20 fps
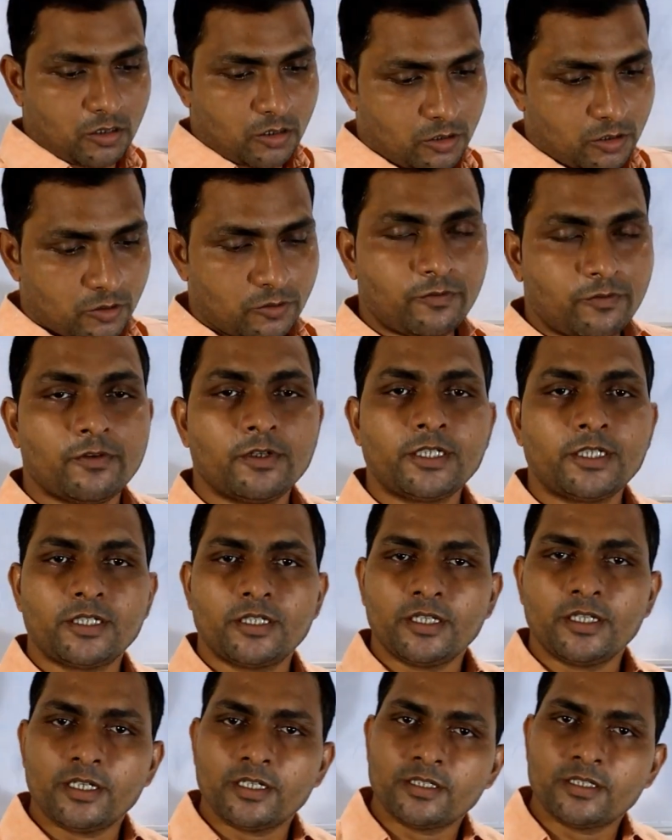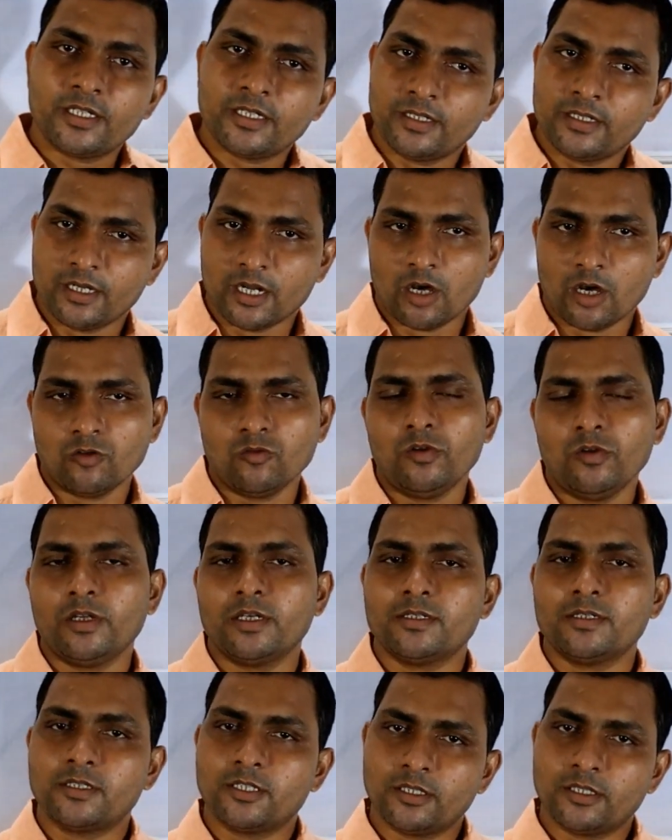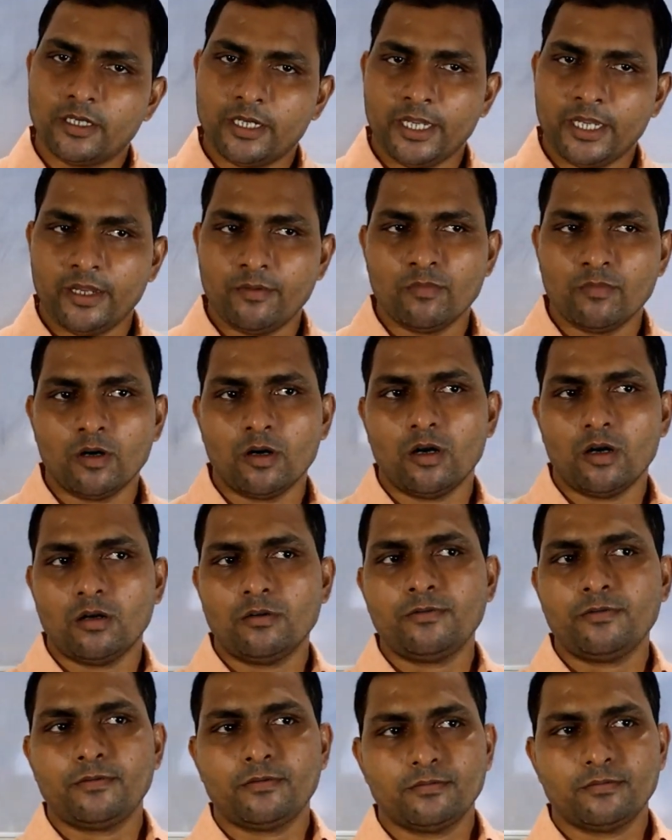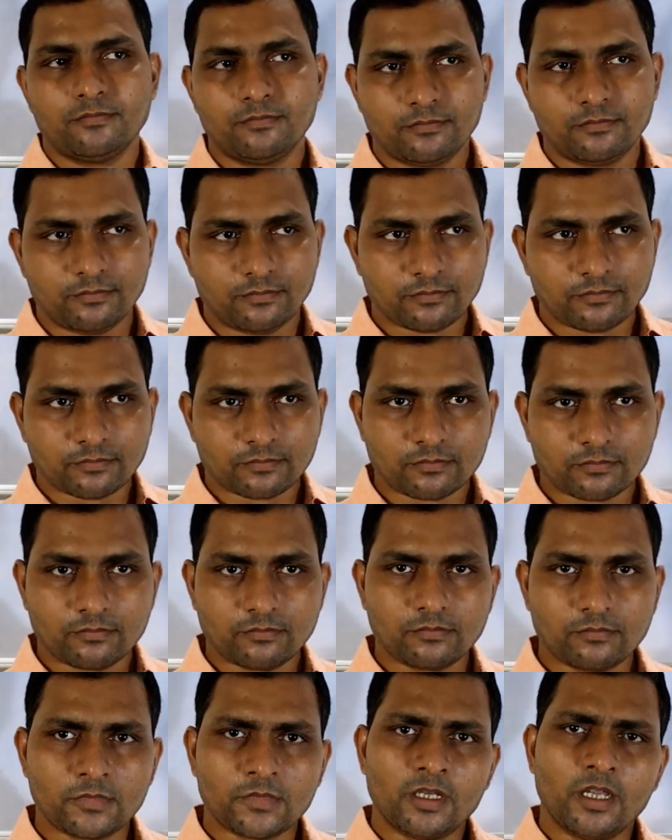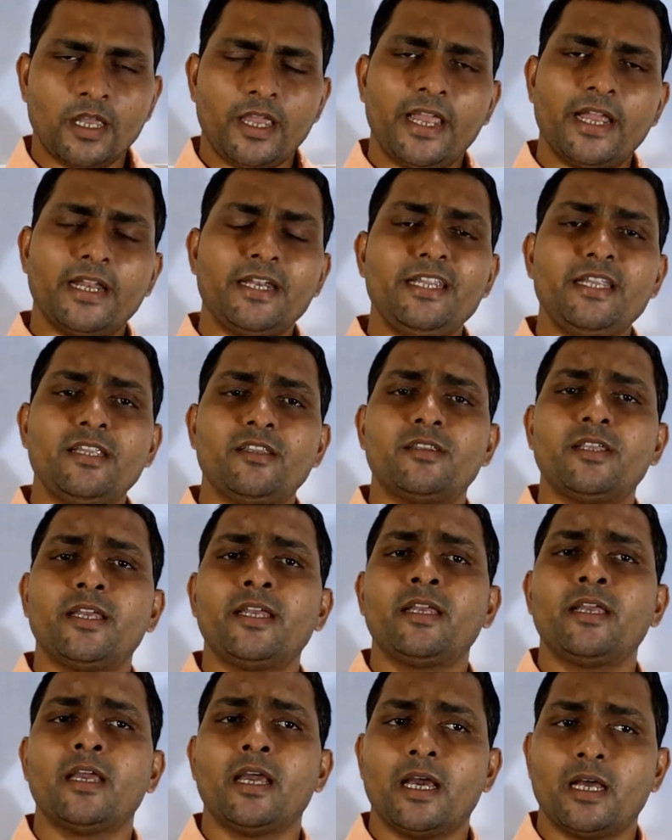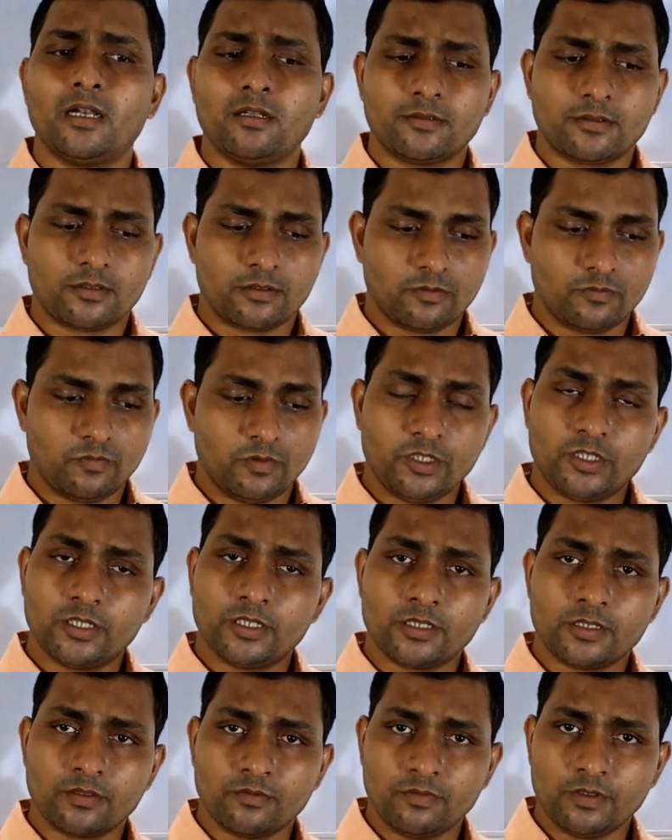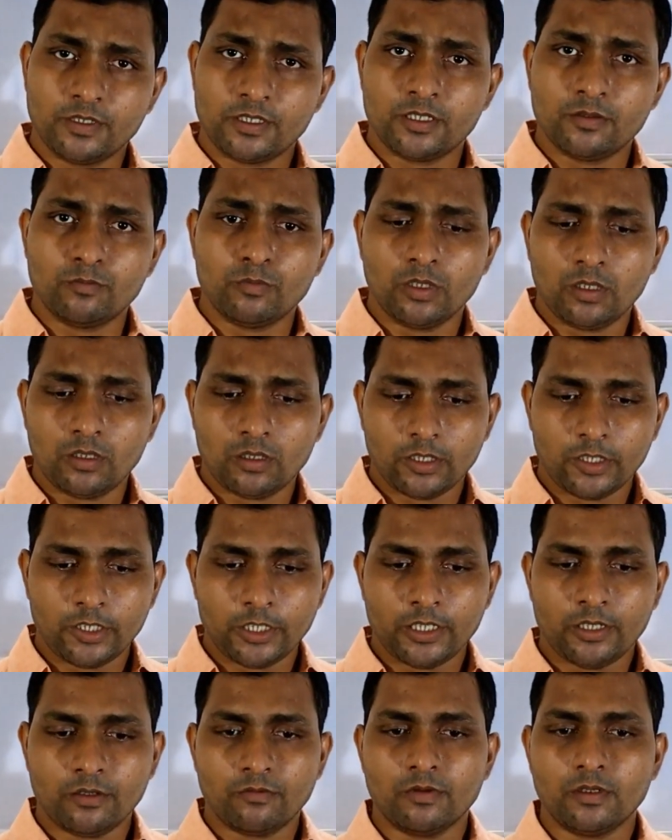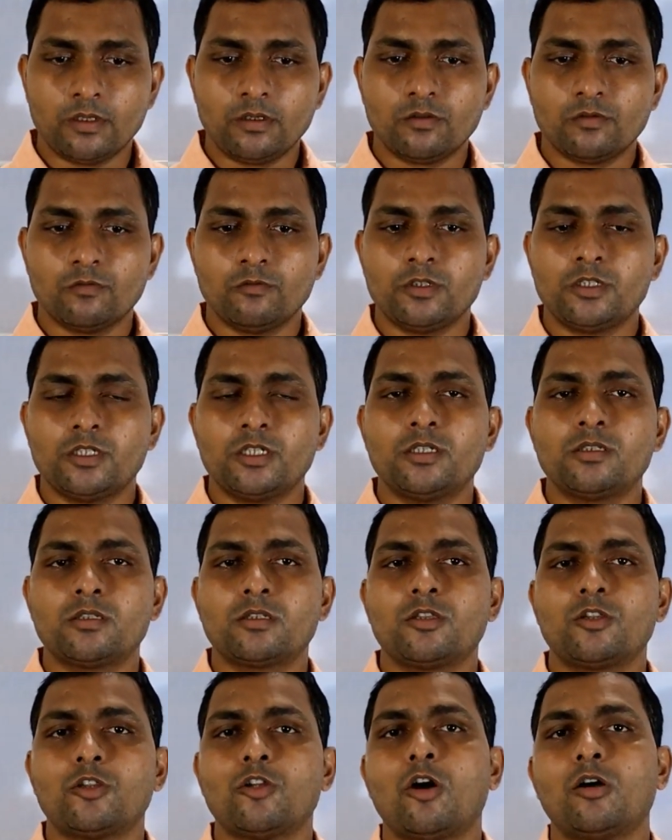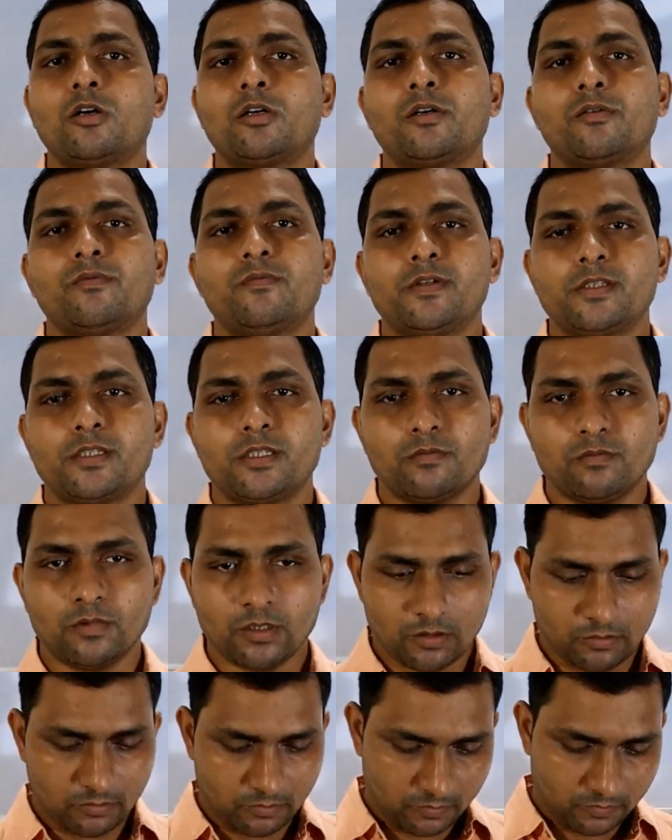So first thing is that noun is the name of anything else which is visible, even which is not visible.